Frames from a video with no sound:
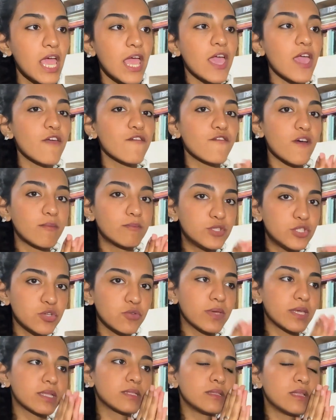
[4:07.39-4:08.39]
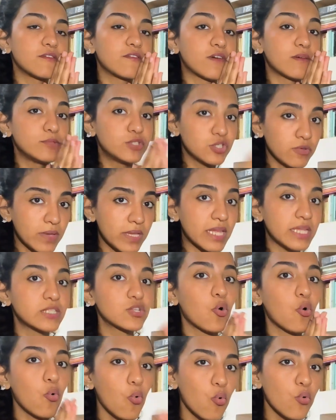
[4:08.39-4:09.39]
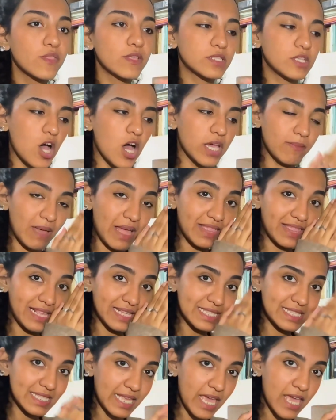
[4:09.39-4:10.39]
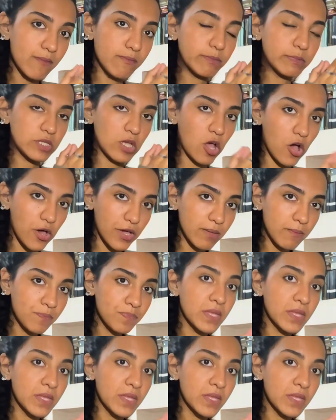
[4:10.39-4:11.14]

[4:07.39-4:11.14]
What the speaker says: If I'm doing it all the time at the same time,